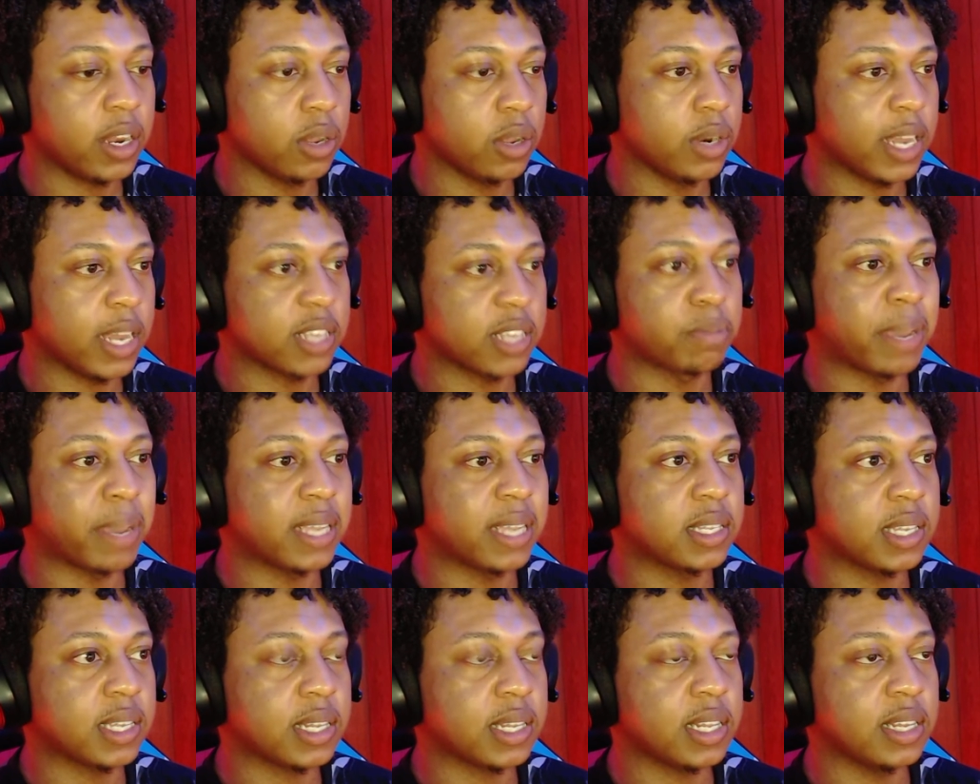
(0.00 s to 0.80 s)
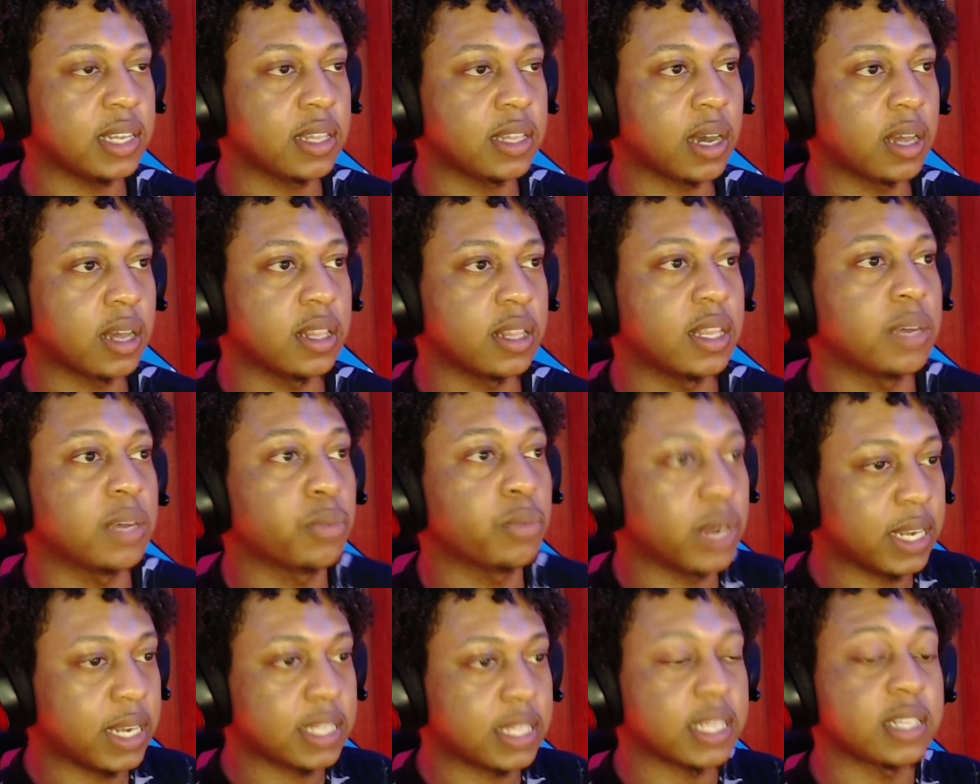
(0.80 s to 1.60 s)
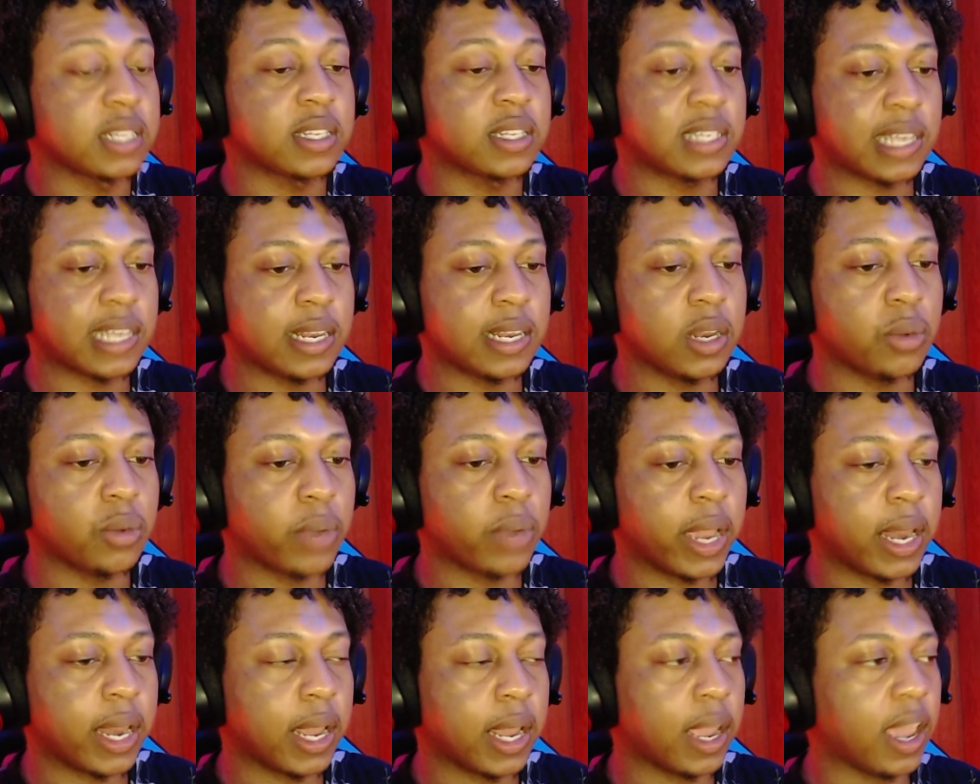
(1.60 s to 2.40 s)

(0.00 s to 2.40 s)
That's basically the what it's insinuating.